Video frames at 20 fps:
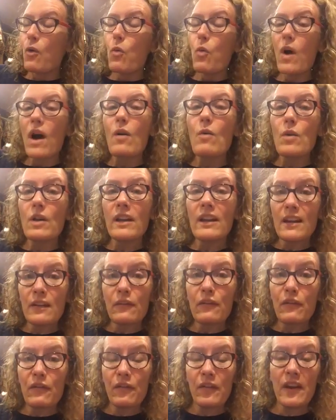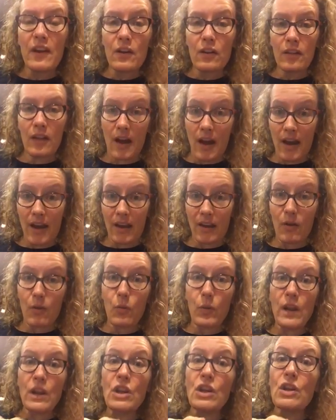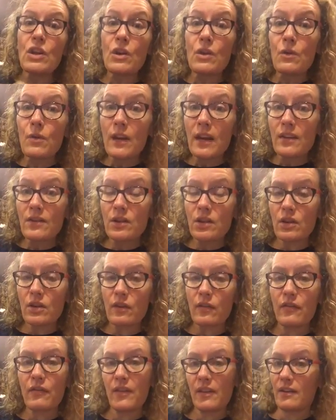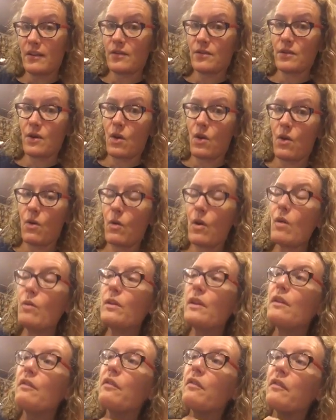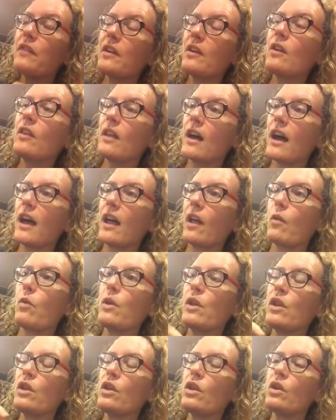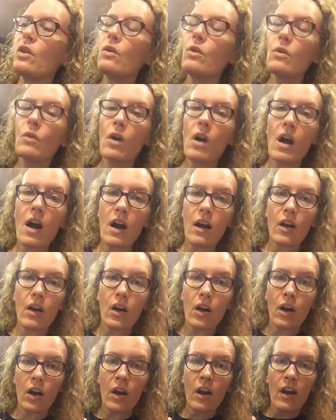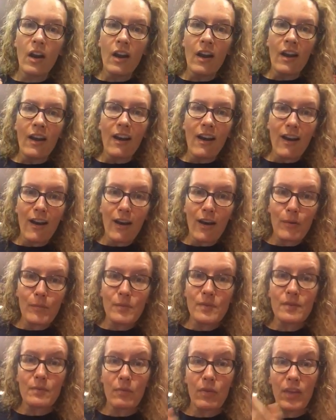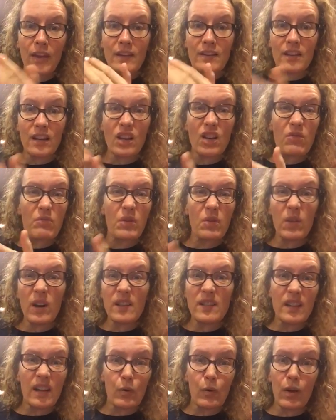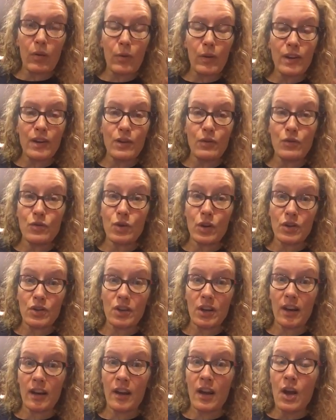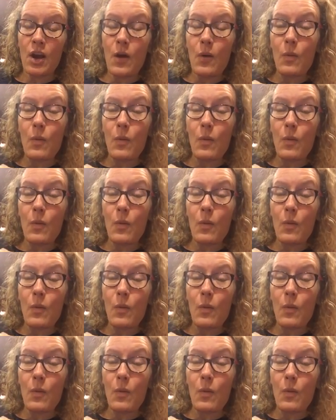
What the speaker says: What will it feel like when you get to your fitness goal? What will it feel like when you conquer some things that you've been wrestling with nutrition?